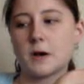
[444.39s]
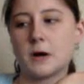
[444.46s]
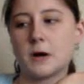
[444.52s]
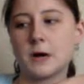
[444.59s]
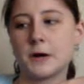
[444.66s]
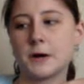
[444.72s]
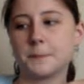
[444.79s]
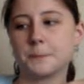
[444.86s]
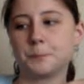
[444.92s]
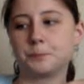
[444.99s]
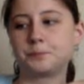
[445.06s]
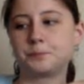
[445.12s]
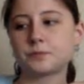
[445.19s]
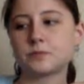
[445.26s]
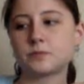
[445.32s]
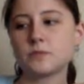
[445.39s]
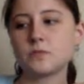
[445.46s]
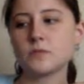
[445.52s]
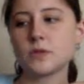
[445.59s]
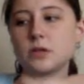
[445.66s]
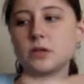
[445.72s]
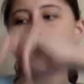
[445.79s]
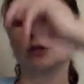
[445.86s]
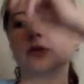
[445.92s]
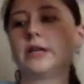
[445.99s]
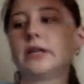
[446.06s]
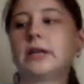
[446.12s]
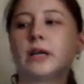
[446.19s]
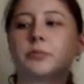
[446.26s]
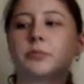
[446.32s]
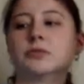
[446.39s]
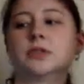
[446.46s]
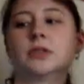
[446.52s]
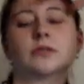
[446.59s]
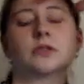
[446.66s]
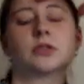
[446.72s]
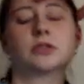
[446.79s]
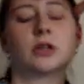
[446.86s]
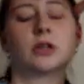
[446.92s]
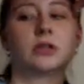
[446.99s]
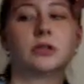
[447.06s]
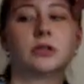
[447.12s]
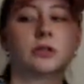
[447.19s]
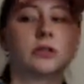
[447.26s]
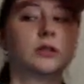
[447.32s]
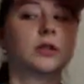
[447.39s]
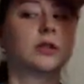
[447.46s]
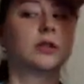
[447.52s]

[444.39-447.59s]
The green apple flavor started to